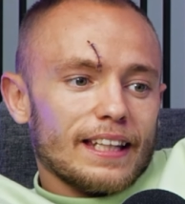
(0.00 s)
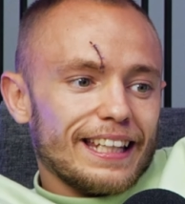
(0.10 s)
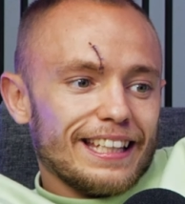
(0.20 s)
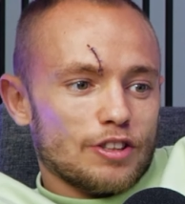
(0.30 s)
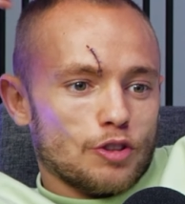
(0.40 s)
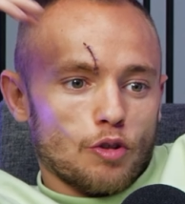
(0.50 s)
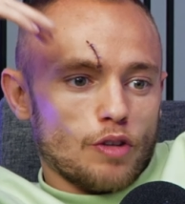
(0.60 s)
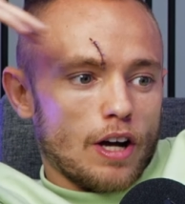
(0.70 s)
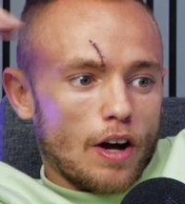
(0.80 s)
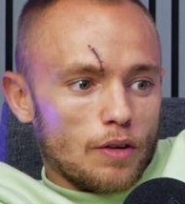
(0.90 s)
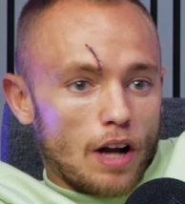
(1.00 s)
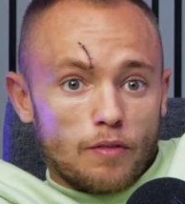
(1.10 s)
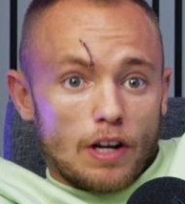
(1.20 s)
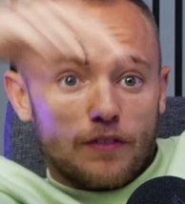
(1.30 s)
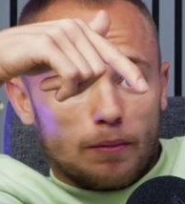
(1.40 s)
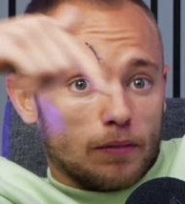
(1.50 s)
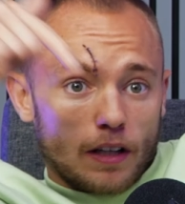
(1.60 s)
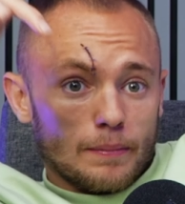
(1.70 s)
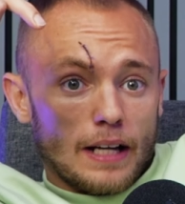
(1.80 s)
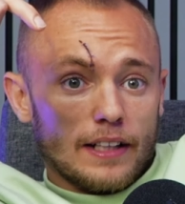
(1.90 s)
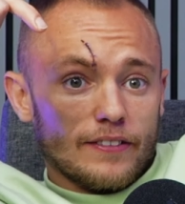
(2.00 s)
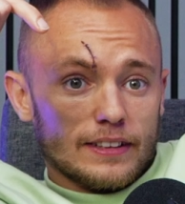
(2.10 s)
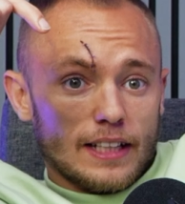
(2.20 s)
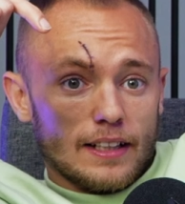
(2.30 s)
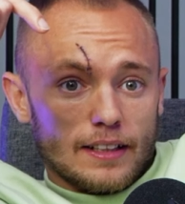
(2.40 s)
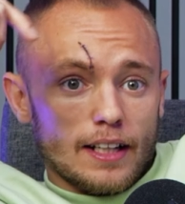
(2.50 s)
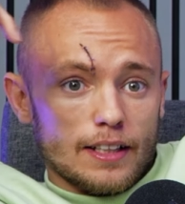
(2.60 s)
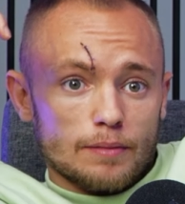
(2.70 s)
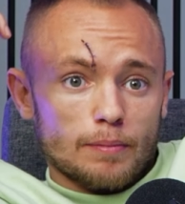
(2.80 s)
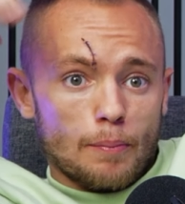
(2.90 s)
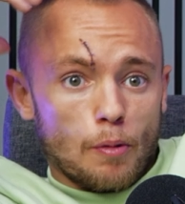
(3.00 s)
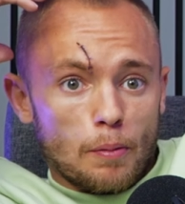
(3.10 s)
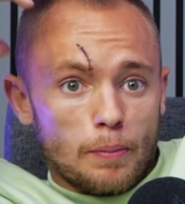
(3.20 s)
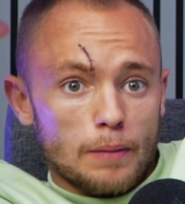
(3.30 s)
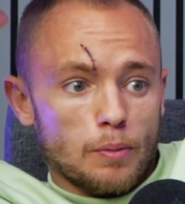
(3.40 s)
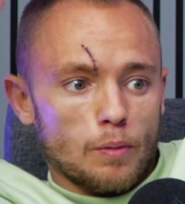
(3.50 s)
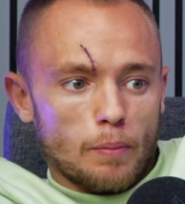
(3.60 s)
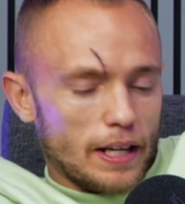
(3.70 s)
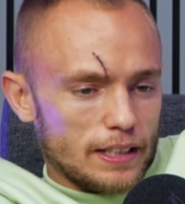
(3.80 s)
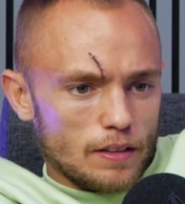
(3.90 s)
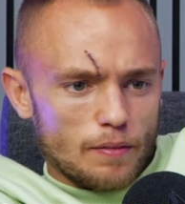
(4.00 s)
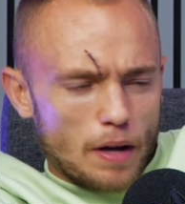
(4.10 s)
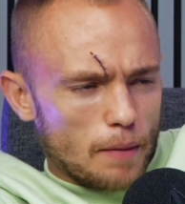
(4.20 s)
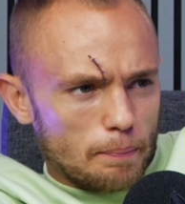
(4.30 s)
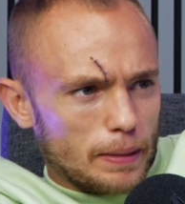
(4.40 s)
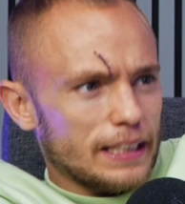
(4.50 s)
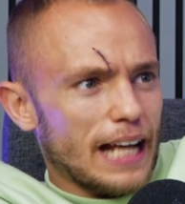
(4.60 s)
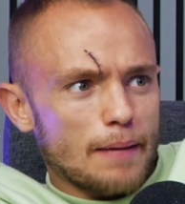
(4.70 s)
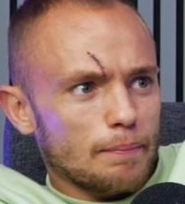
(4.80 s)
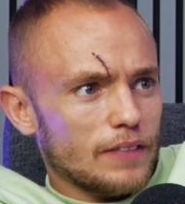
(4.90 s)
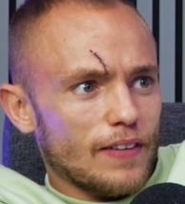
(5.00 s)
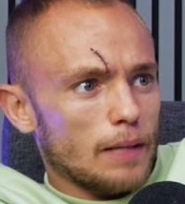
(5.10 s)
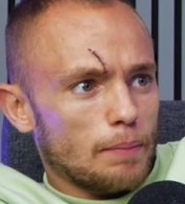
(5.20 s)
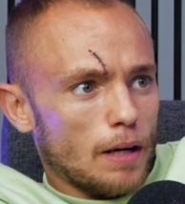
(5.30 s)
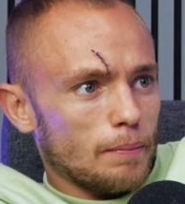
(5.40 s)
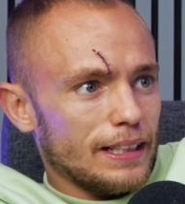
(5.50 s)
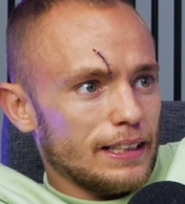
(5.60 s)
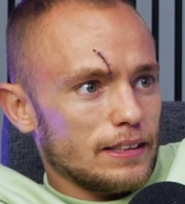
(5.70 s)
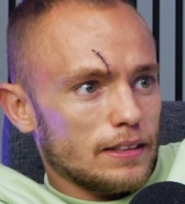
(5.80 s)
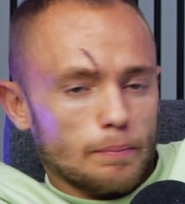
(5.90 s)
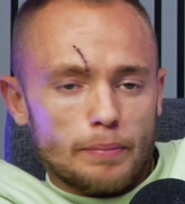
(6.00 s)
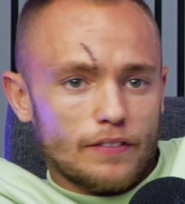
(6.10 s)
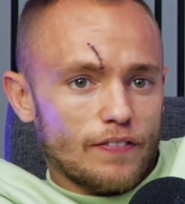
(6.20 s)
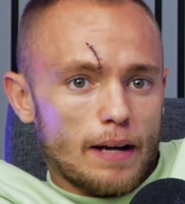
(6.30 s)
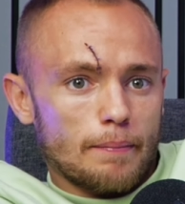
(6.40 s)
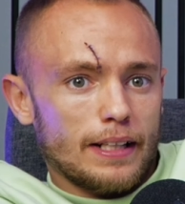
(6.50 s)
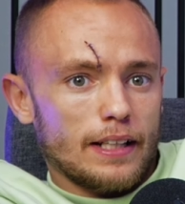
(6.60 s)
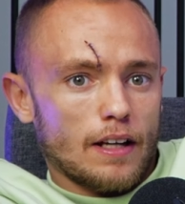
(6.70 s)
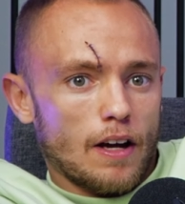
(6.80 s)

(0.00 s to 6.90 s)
his story, I would, I'd love him to come down here and tell it. Like he's my proper yeah. people, but he's a, a big name developing up Leeds, big yeah. family.